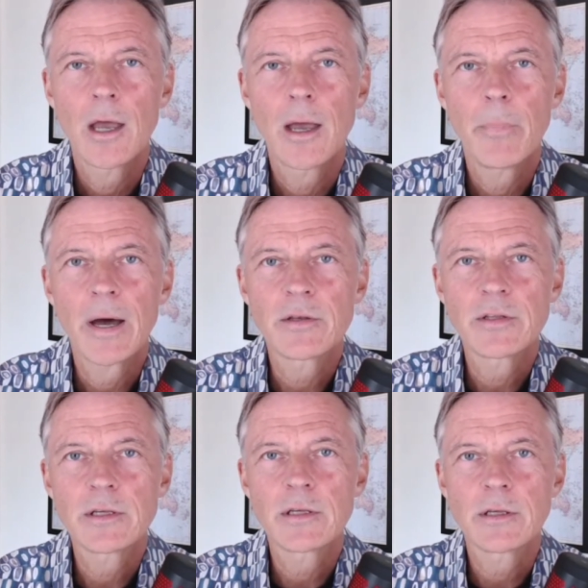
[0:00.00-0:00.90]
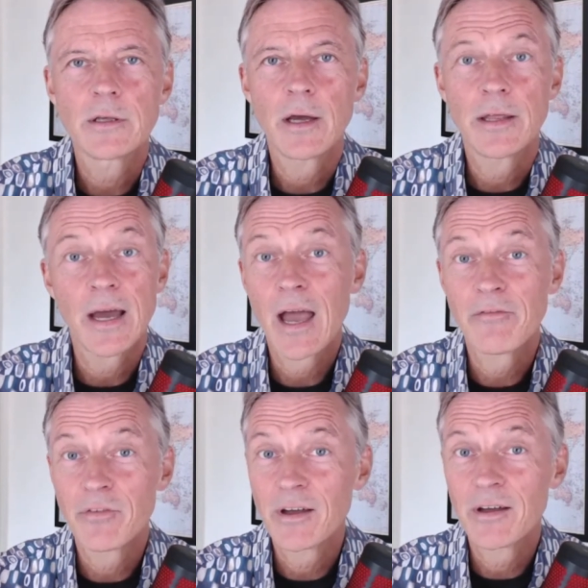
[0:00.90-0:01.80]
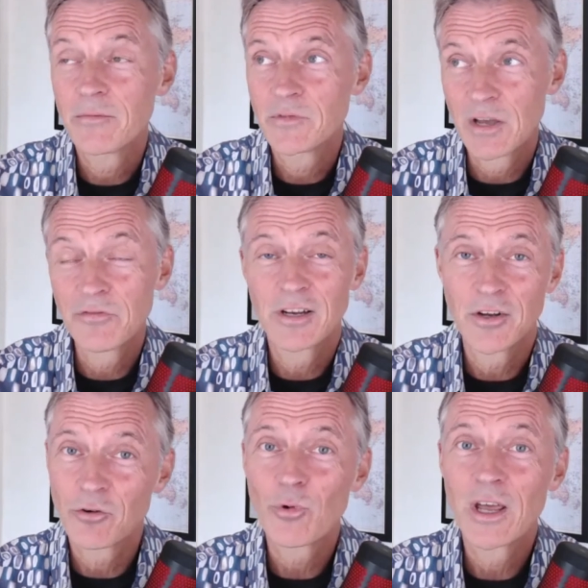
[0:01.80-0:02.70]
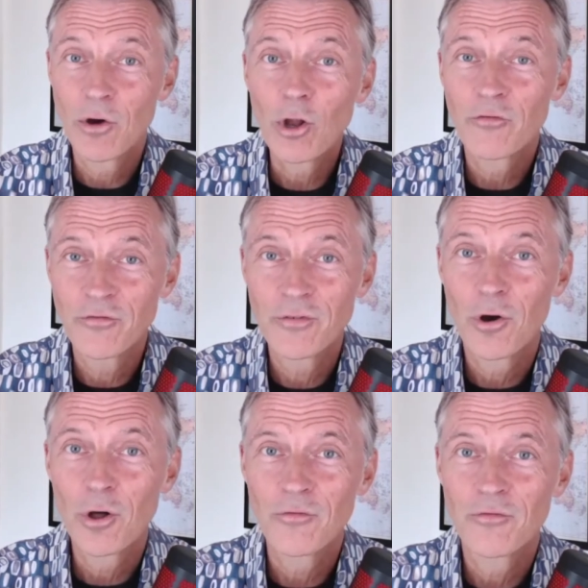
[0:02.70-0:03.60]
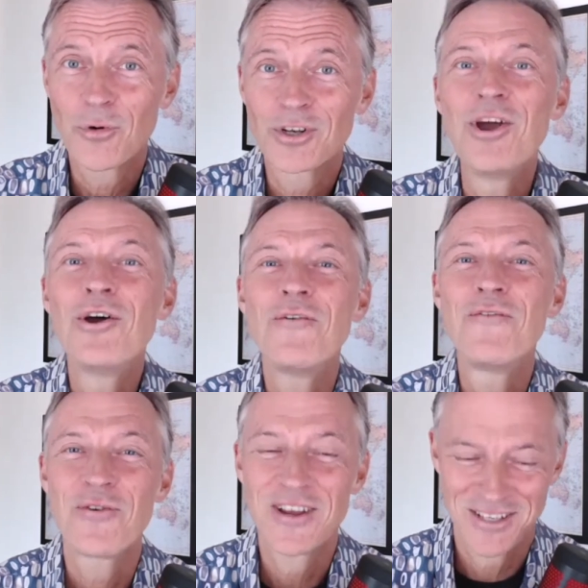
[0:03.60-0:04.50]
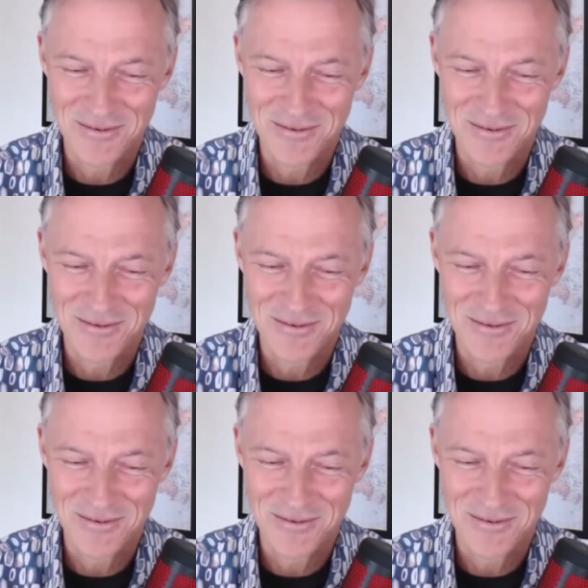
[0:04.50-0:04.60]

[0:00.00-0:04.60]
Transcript: And I have definitely not read all of what you've written.